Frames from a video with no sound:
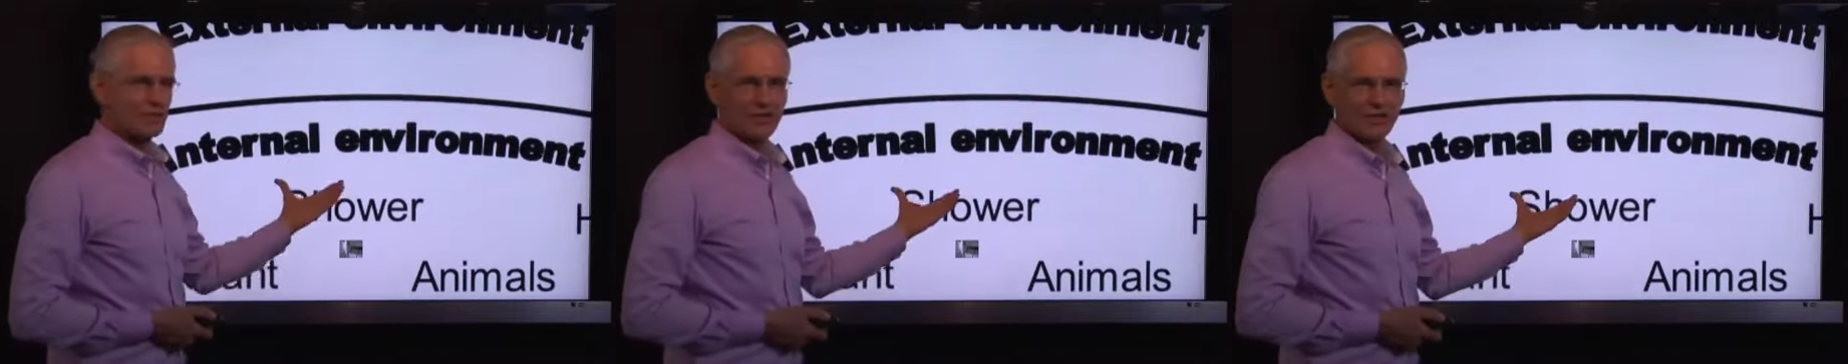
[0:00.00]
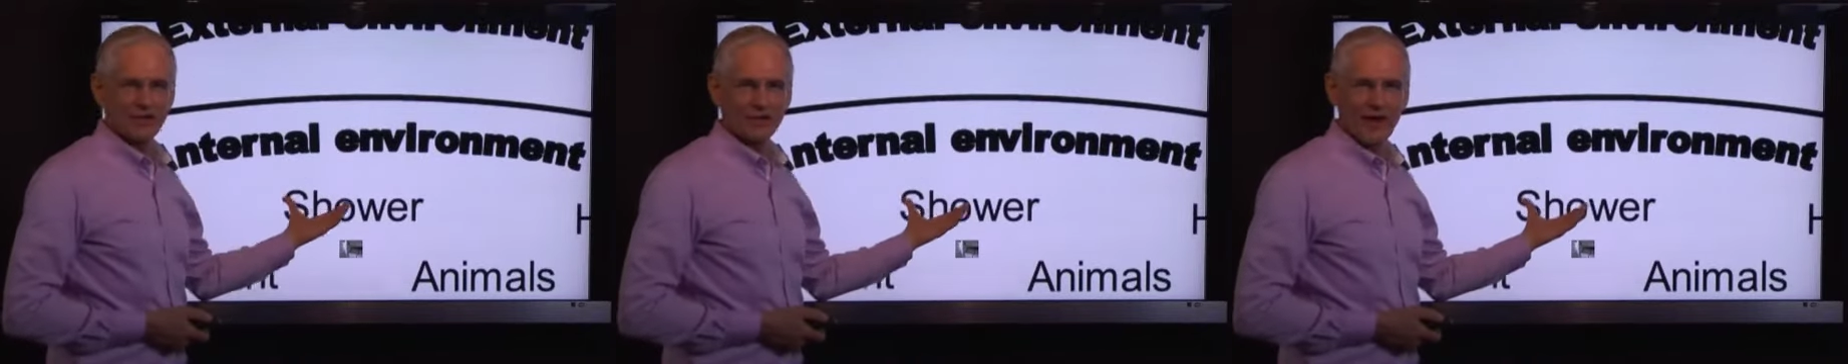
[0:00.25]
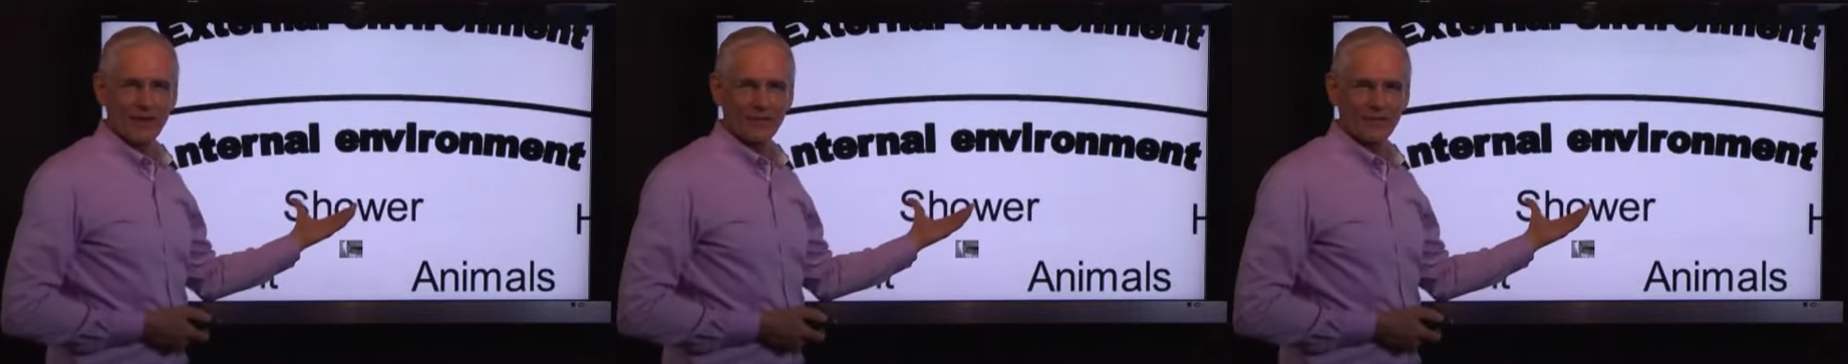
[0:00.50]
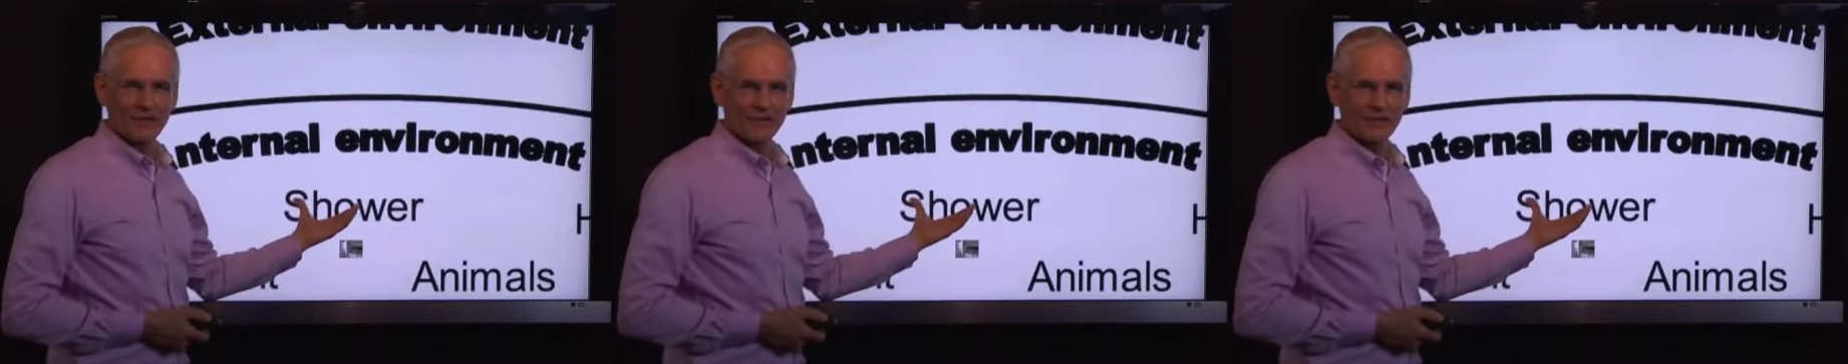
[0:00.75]
things are
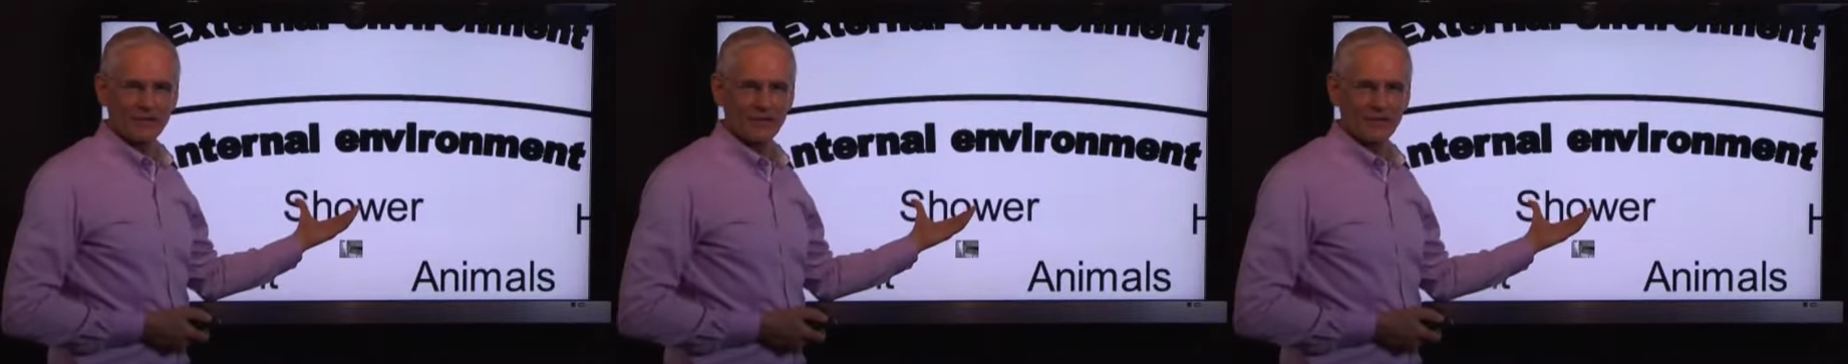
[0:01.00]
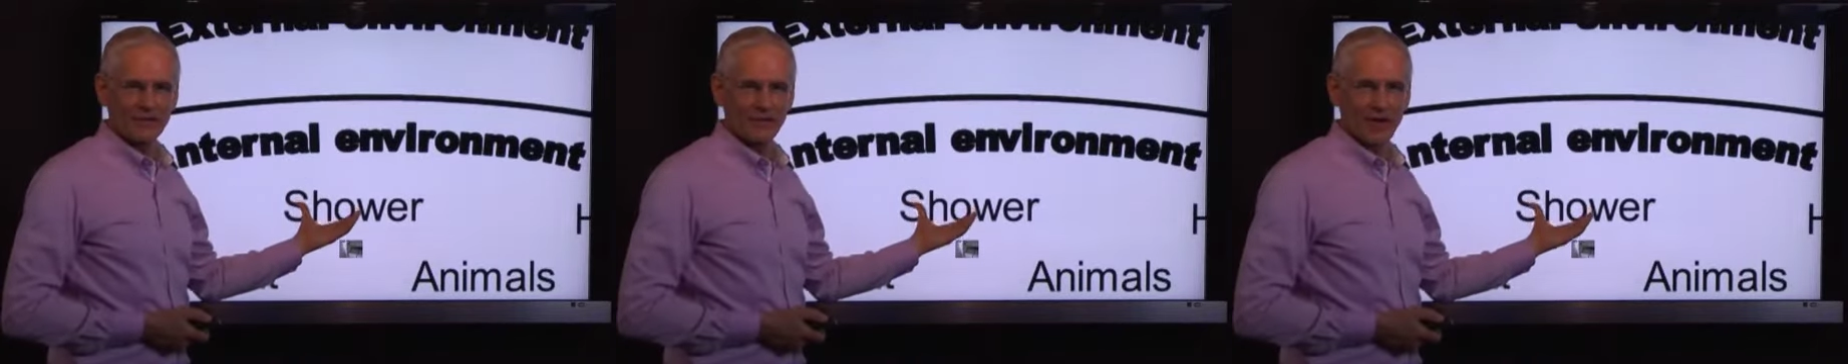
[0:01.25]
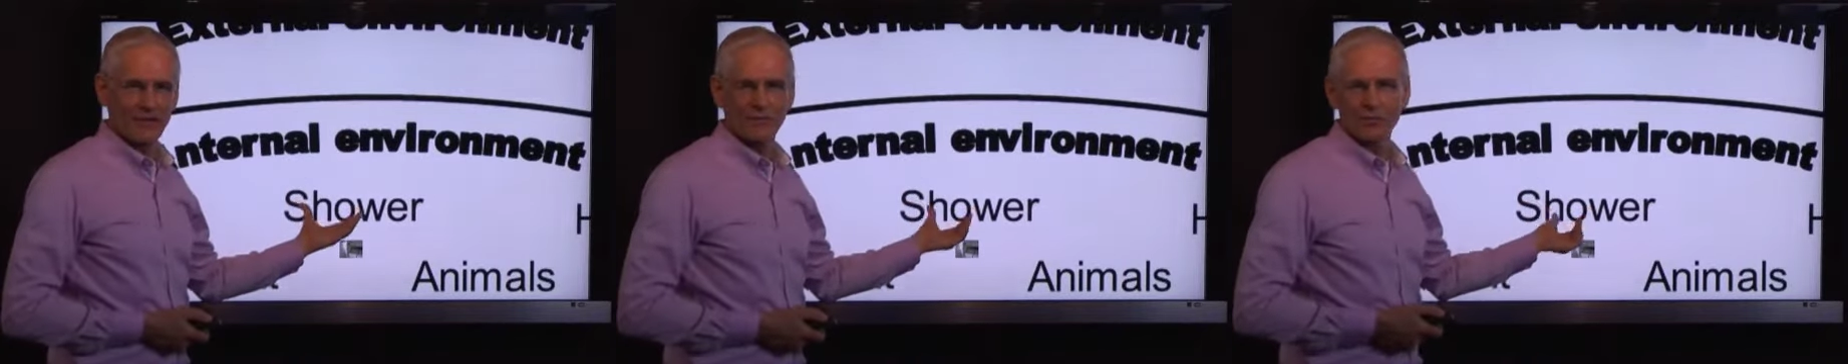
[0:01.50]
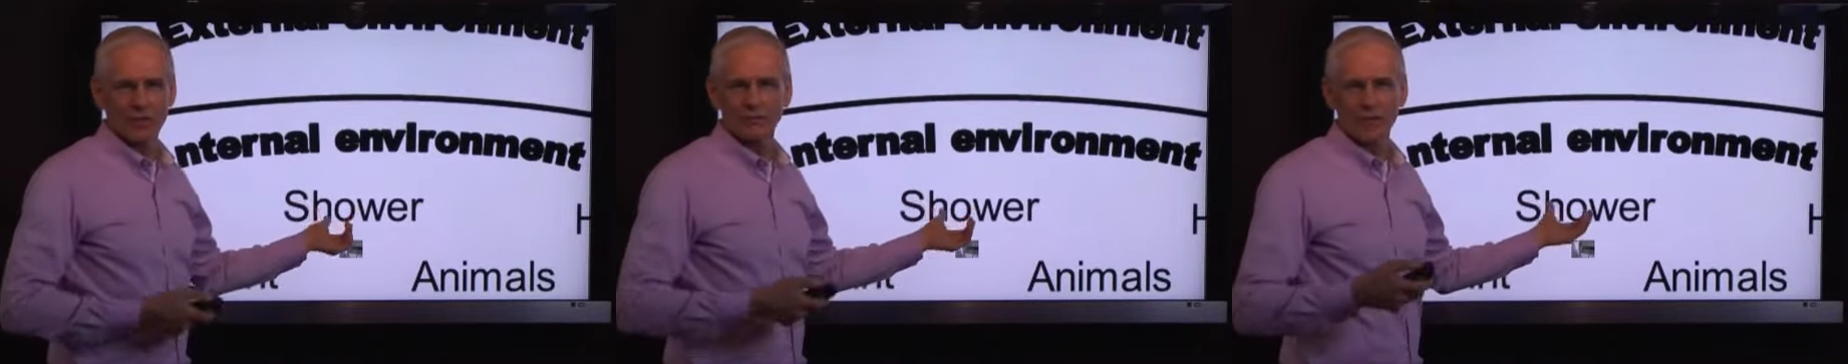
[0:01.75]
happening at the same
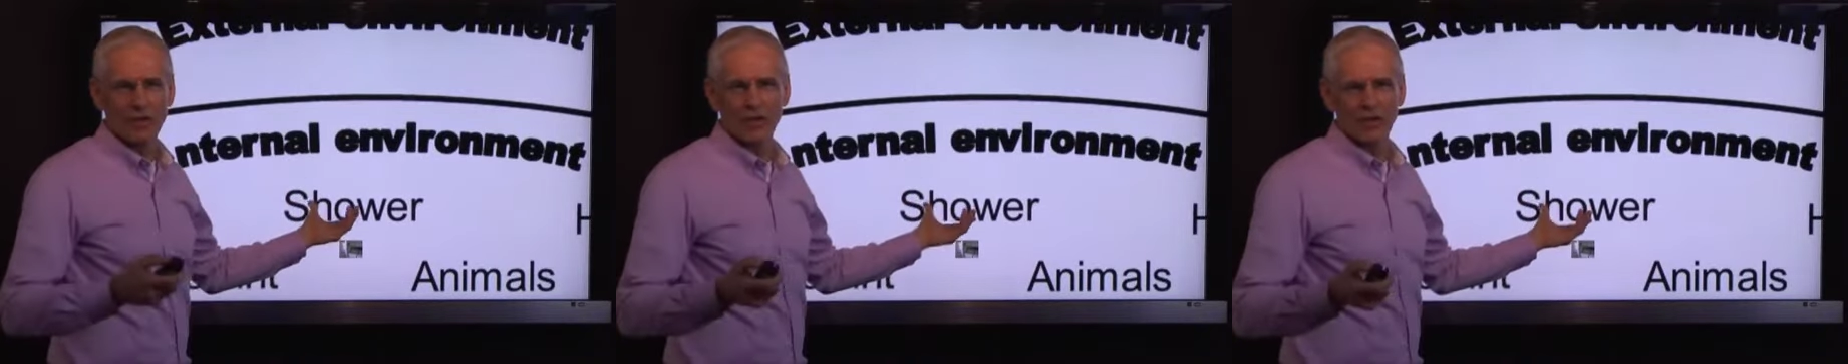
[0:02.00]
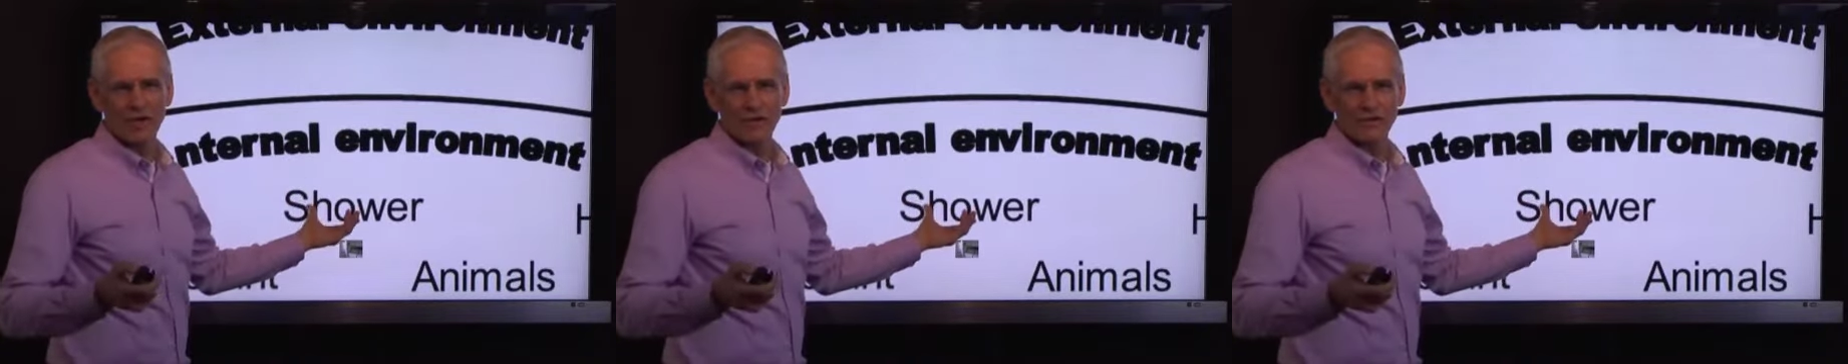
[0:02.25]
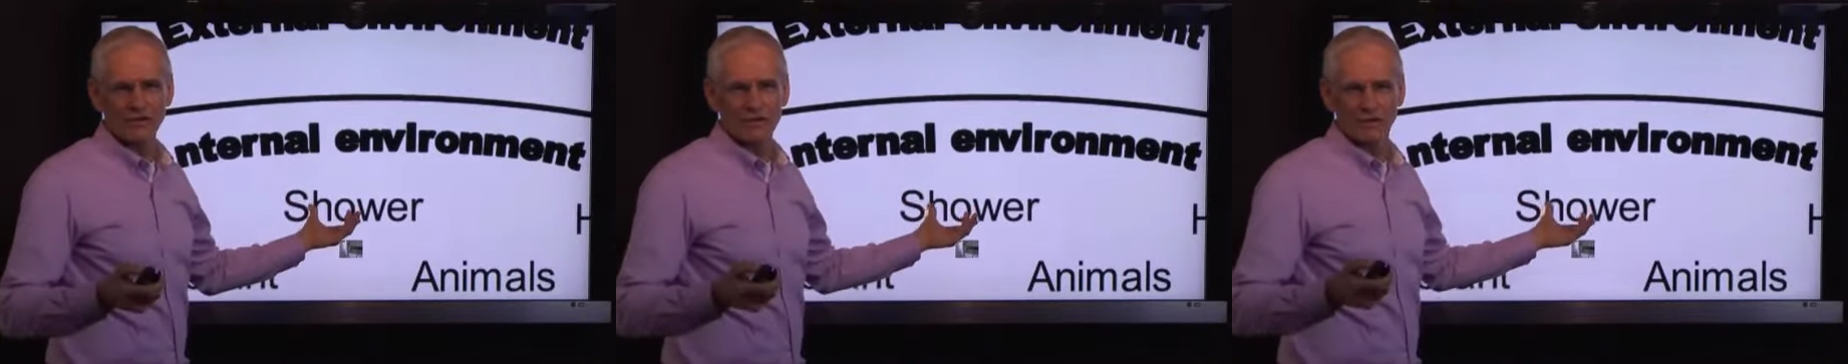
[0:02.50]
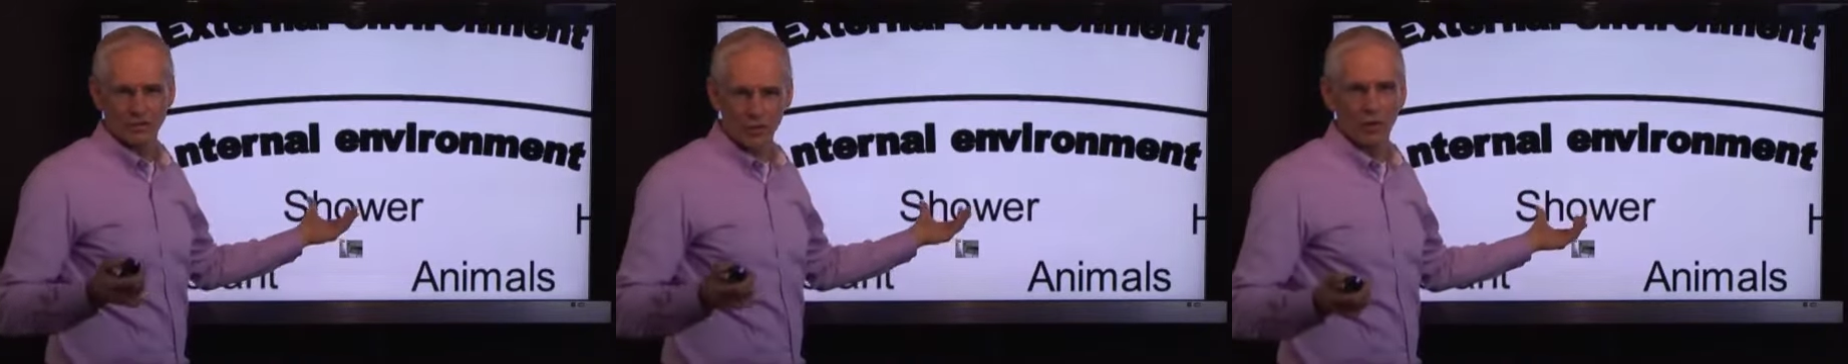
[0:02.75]
time with more or less
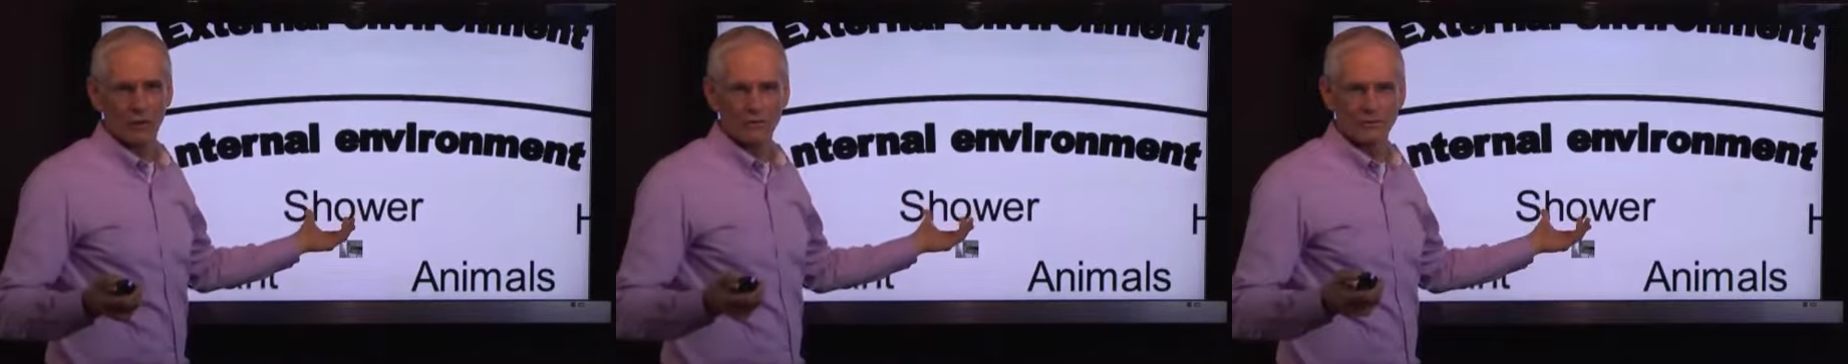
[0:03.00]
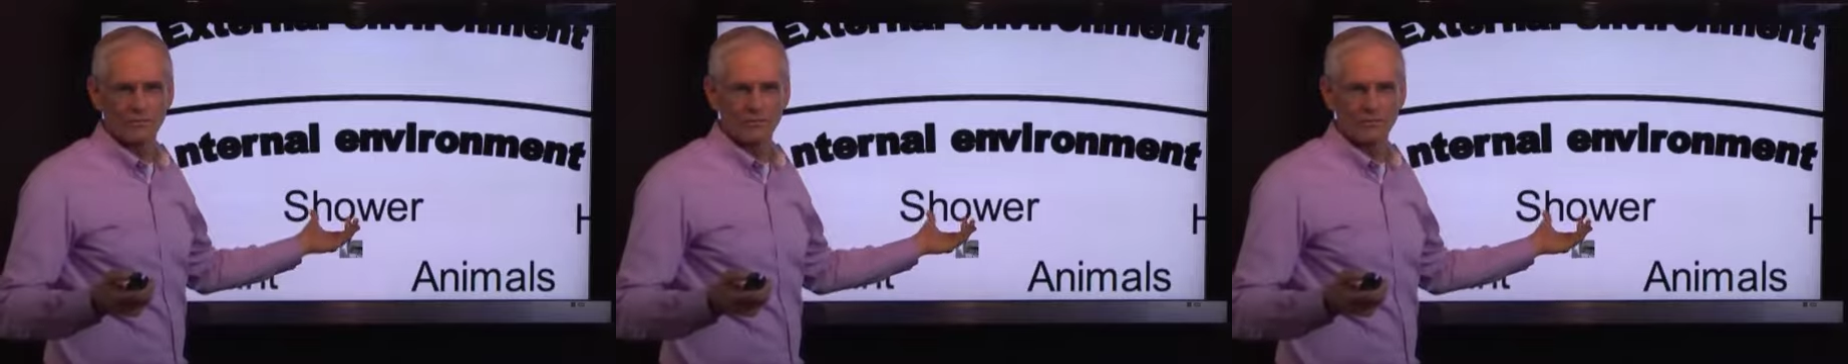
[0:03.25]
control.